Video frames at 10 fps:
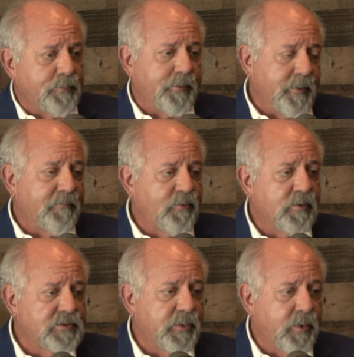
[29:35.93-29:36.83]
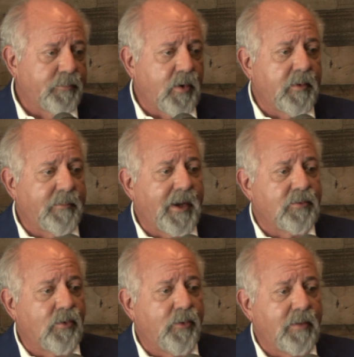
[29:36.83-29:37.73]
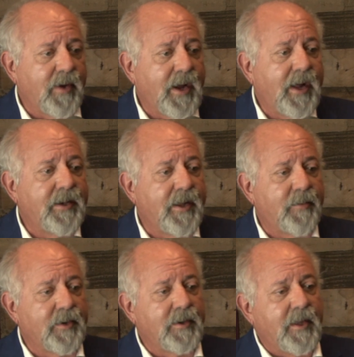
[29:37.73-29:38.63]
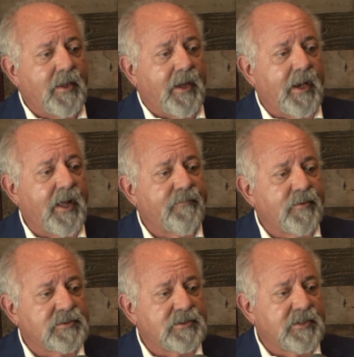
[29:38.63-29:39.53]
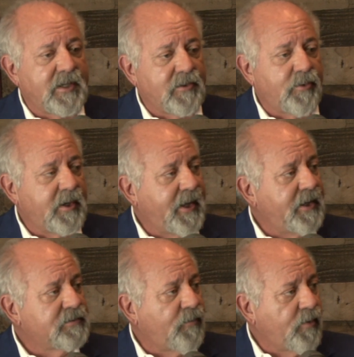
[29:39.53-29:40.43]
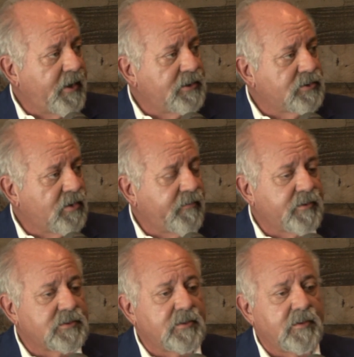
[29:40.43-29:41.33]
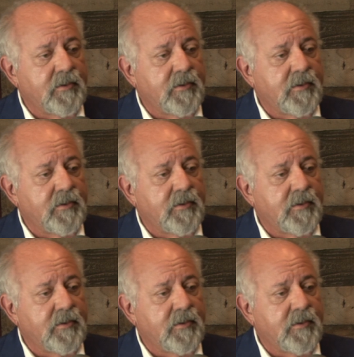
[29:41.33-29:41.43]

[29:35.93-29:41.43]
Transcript: unfortunately, we're probably back to a week behind now, but I'd like for us to stay at 3 days, 4 days service.